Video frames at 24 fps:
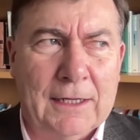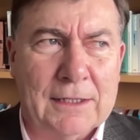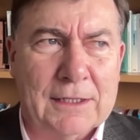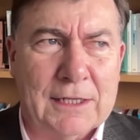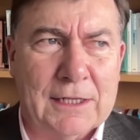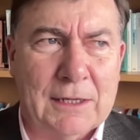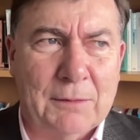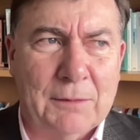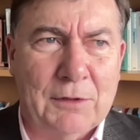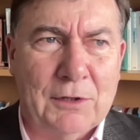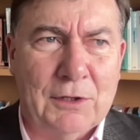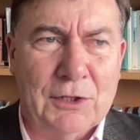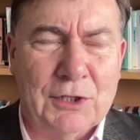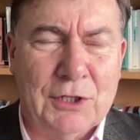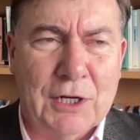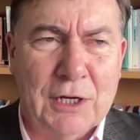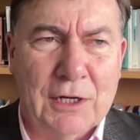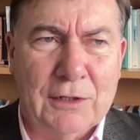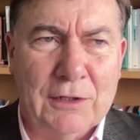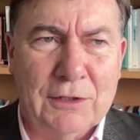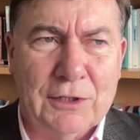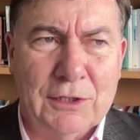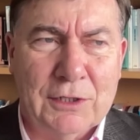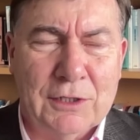some of the
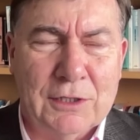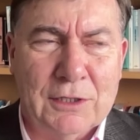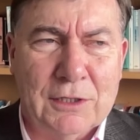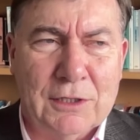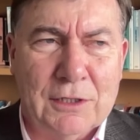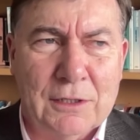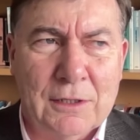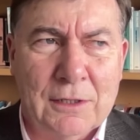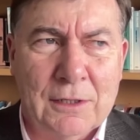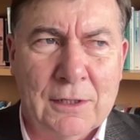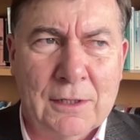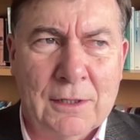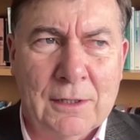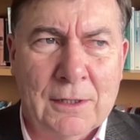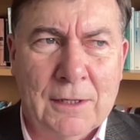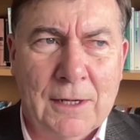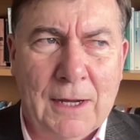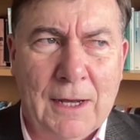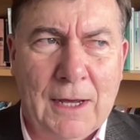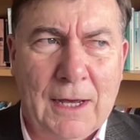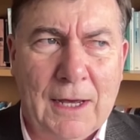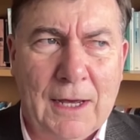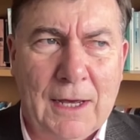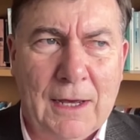charges.
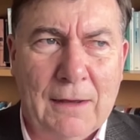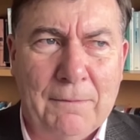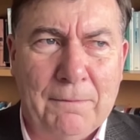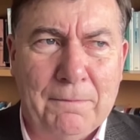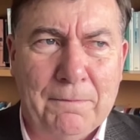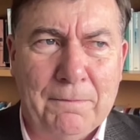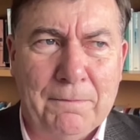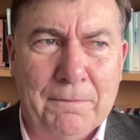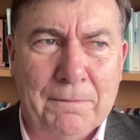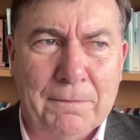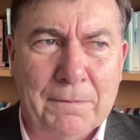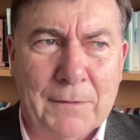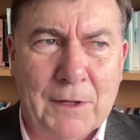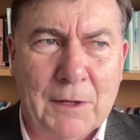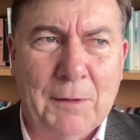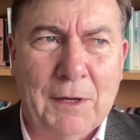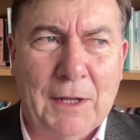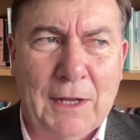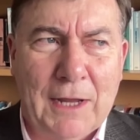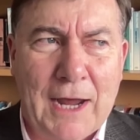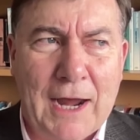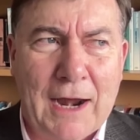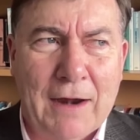Kamala